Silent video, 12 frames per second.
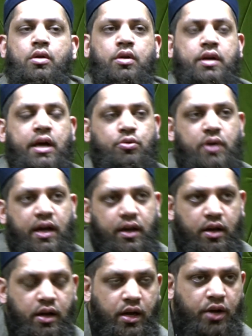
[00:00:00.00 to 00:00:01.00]
Now,
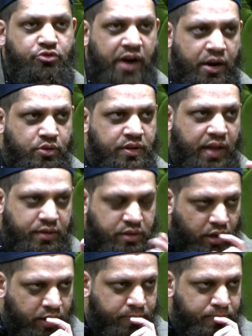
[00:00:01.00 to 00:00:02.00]
around that
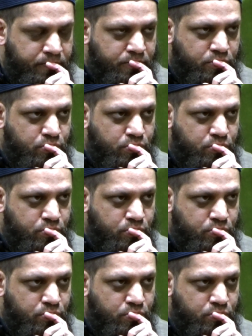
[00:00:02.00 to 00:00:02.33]
time,